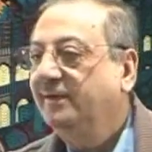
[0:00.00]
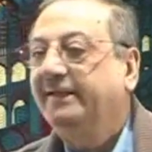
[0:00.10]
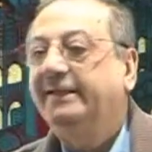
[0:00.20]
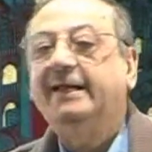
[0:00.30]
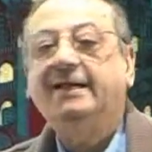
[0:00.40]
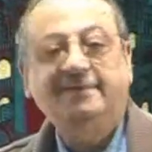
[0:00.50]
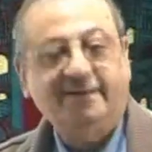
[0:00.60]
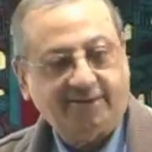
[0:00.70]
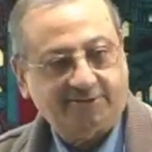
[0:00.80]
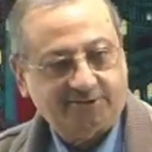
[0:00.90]
he
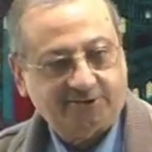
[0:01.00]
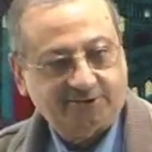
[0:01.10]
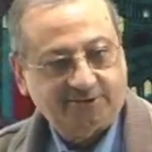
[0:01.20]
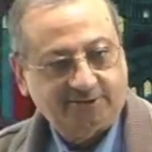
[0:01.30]
enters.